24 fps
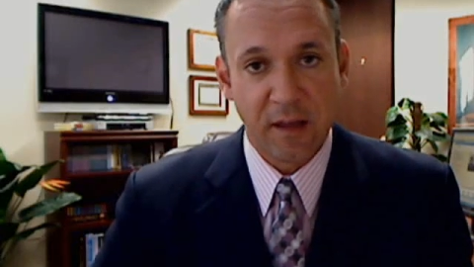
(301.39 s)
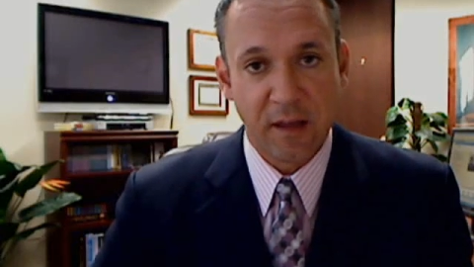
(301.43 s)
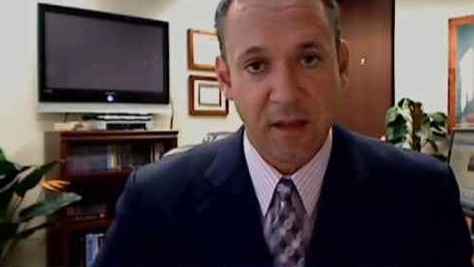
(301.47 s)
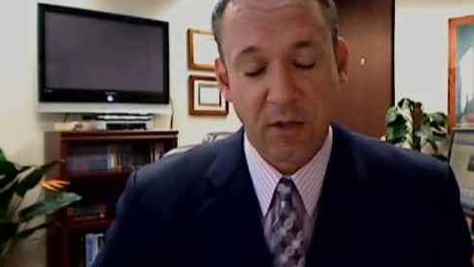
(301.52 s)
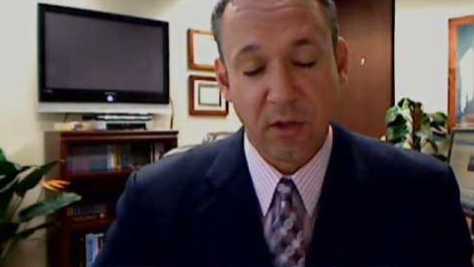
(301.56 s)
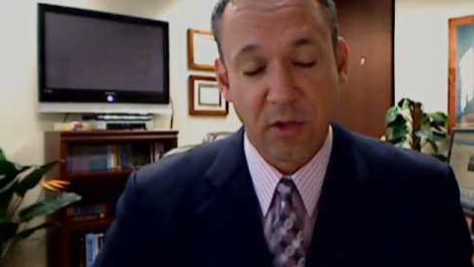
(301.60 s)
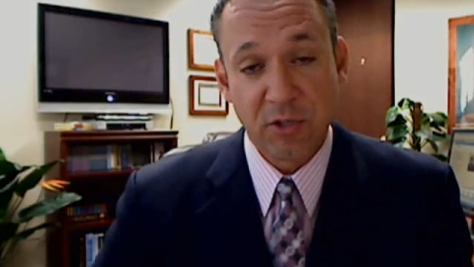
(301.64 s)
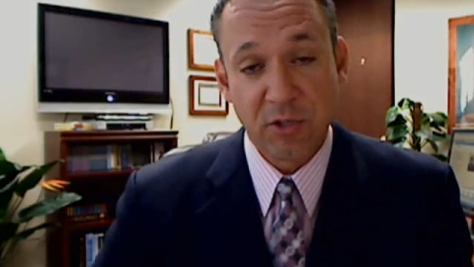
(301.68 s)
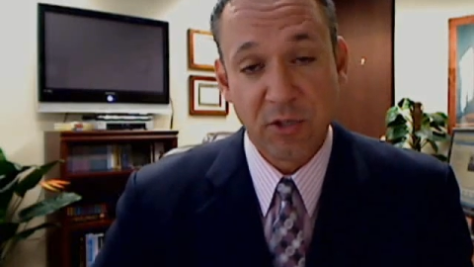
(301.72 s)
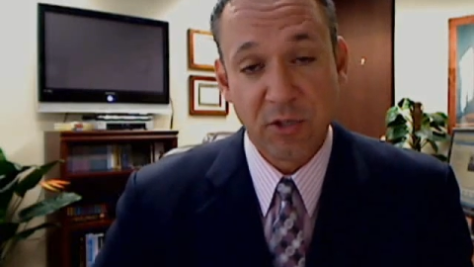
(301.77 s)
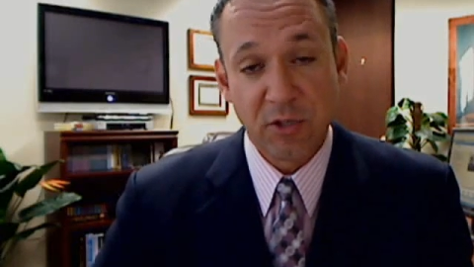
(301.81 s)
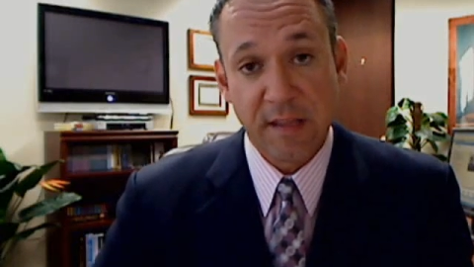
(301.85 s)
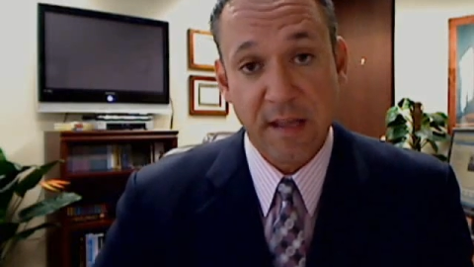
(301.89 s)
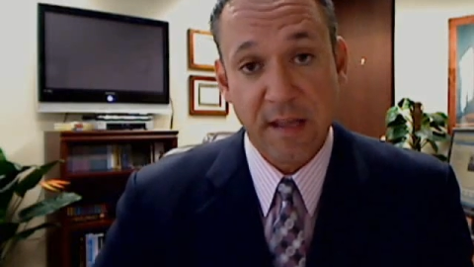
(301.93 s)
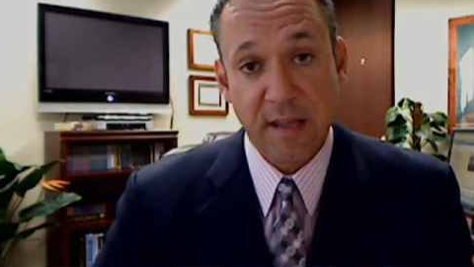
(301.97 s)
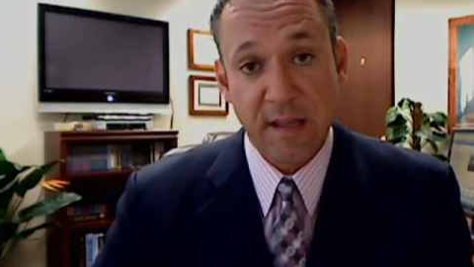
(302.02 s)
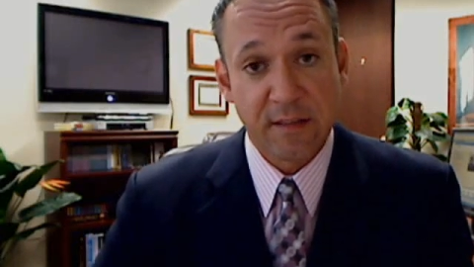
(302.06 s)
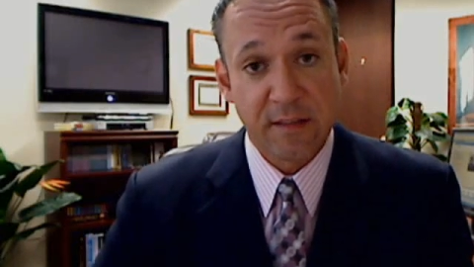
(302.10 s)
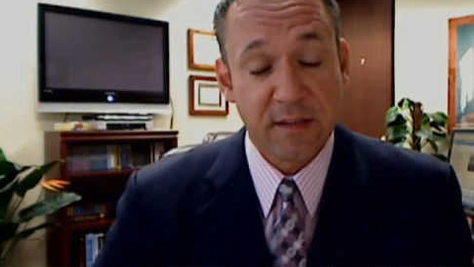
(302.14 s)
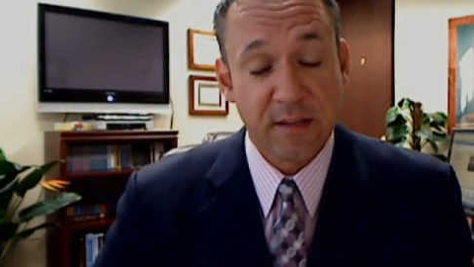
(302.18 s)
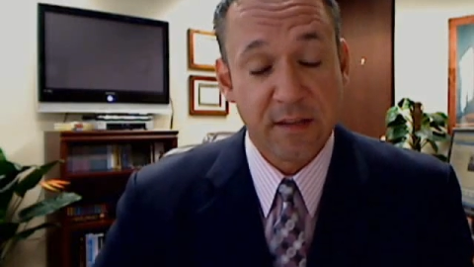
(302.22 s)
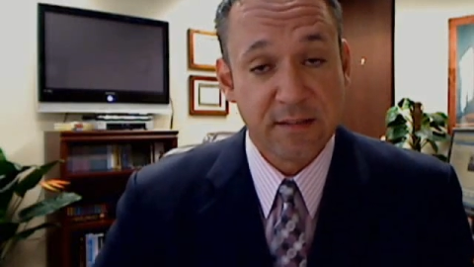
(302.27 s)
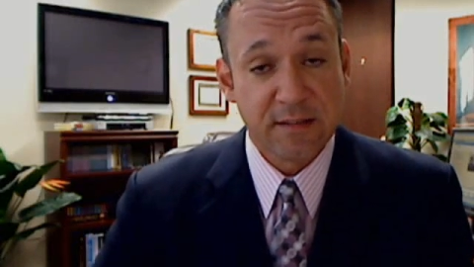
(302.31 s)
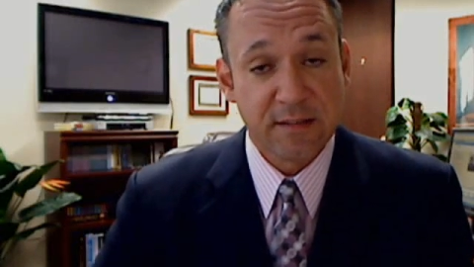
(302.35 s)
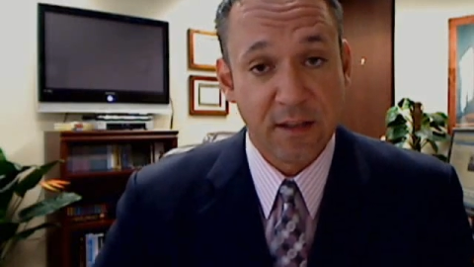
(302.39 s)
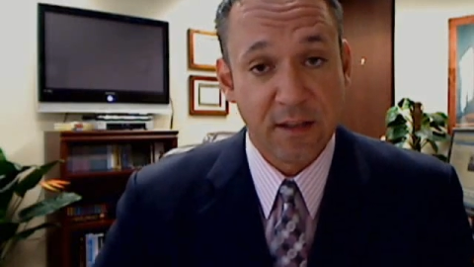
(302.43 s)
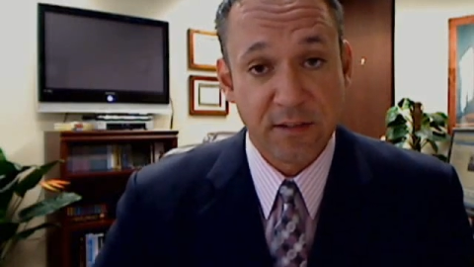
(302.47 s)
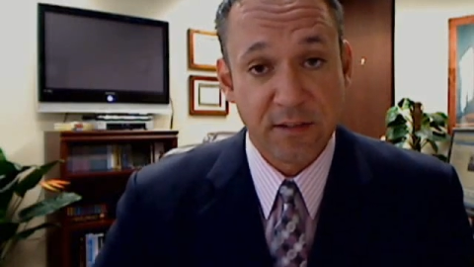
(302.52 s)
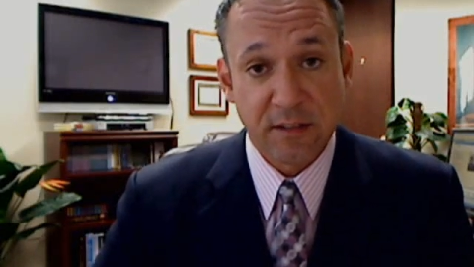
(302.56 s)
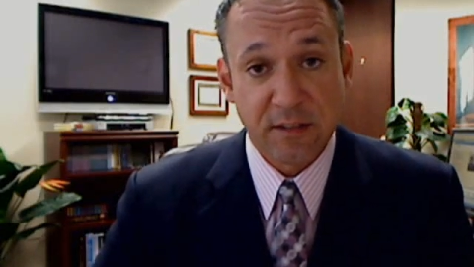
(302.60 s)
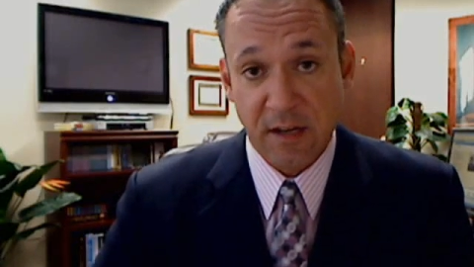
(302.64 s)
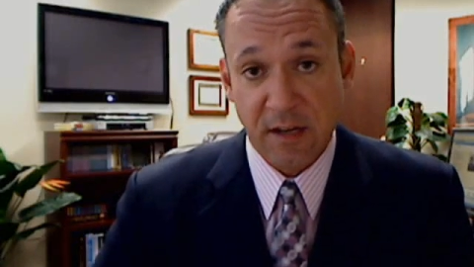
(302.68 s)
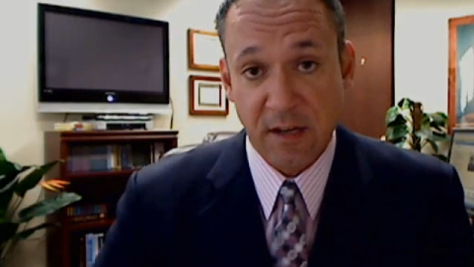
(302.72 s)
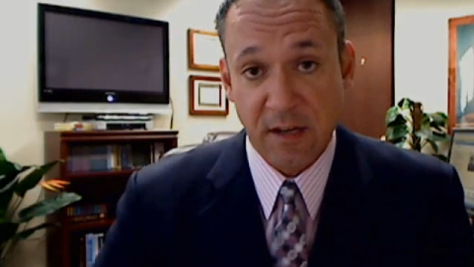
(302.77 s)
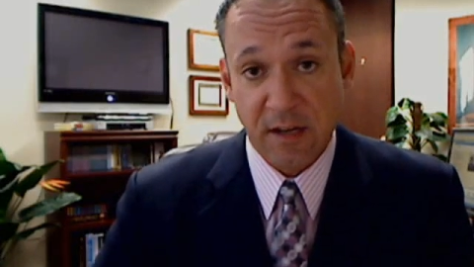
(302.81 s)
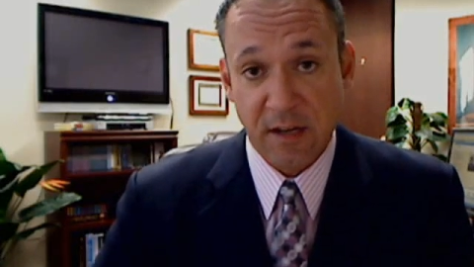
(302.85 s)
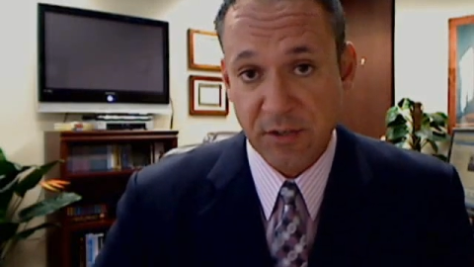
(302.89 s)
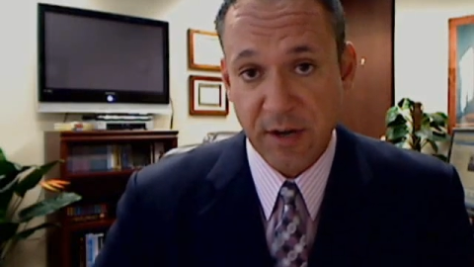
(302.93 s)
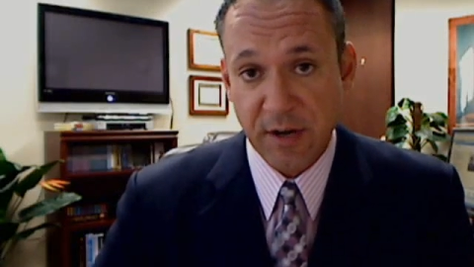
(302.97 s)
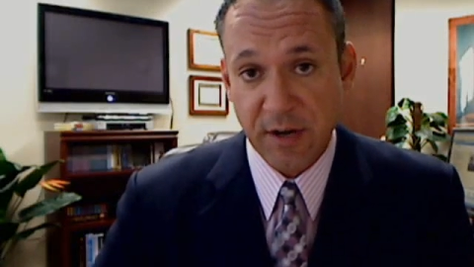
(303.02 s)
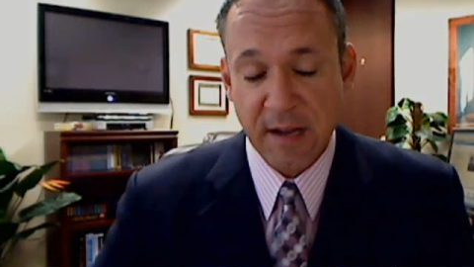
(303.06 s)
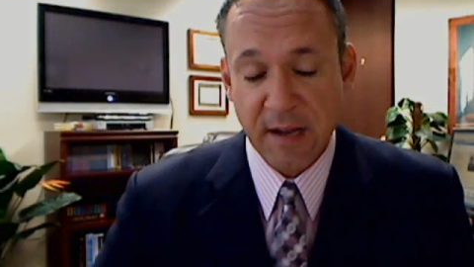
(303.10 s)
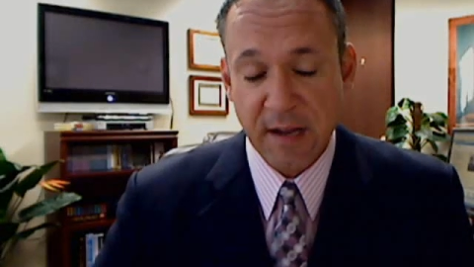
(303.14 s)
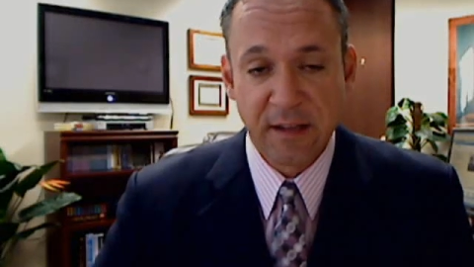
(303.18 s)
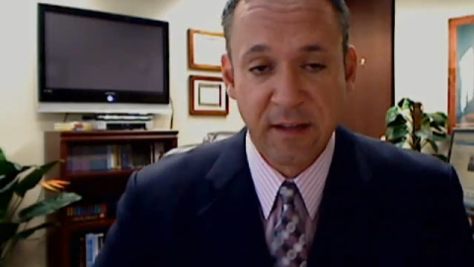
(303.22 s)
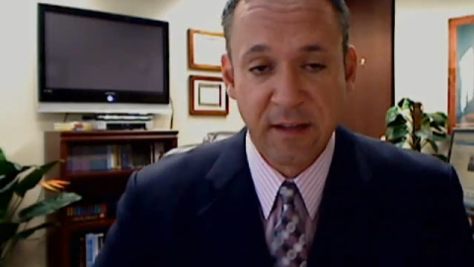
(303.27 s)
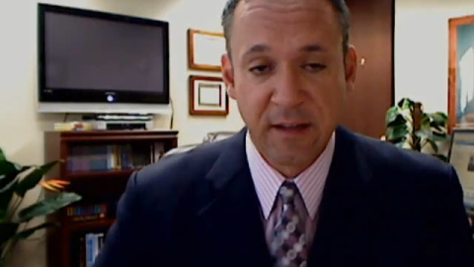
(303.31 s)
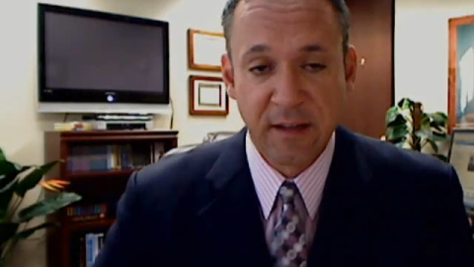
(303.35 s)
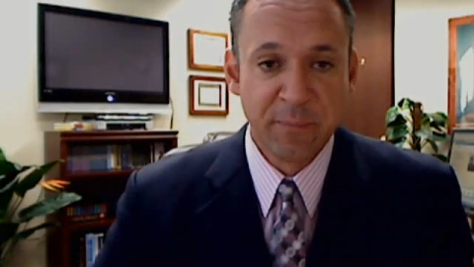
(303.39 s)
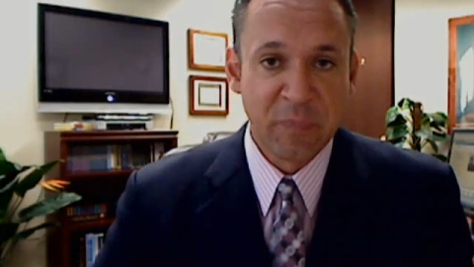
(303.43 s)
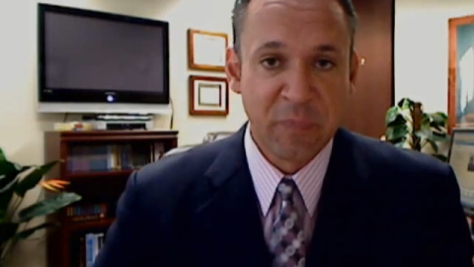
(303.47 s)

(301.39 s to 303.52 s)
negotiating that in the sales contract.